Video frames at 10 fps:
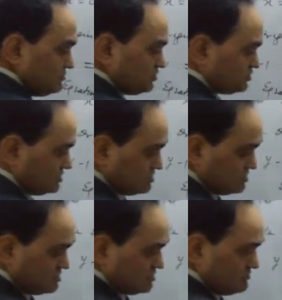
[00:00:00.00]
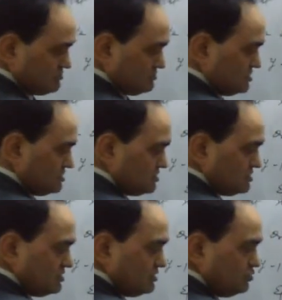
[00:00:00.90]
means this is
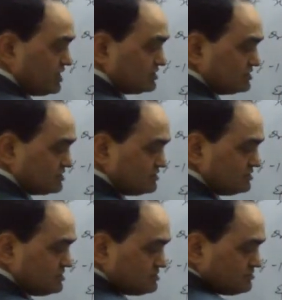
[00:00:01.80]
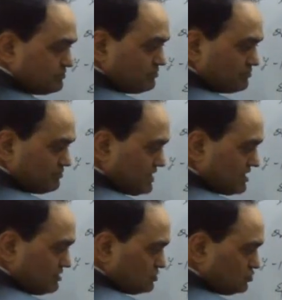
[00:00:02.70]
the new x-axis is
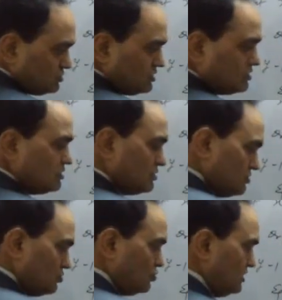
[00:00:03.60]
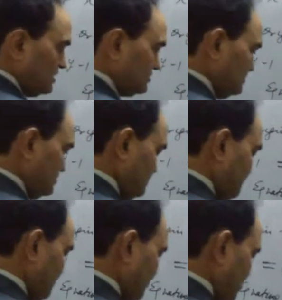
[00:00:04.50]
parallel to the old axis.
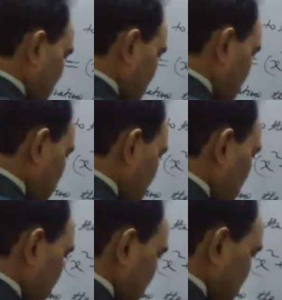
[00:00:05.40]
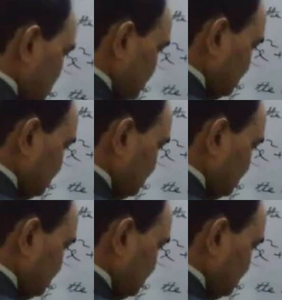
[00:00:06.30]
The new x-axis